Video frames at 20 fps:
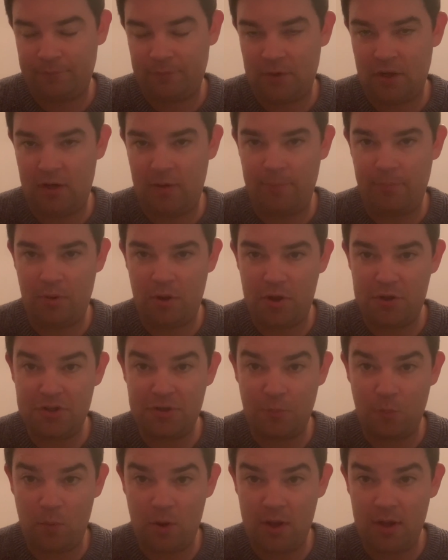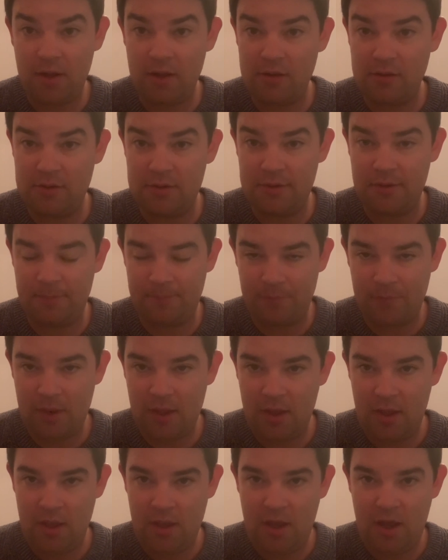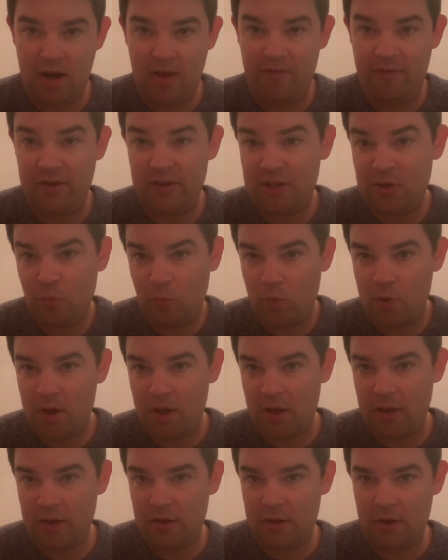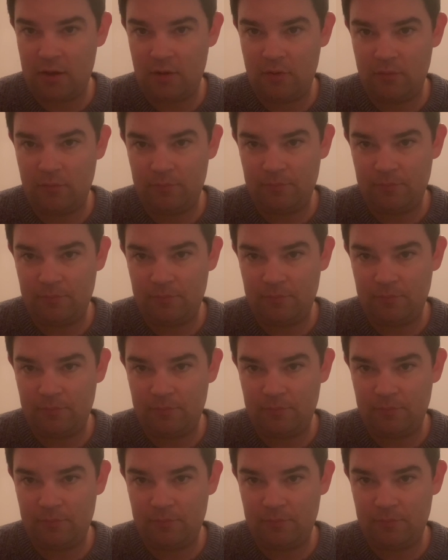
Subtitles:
and employ some workers, and if it didn't work,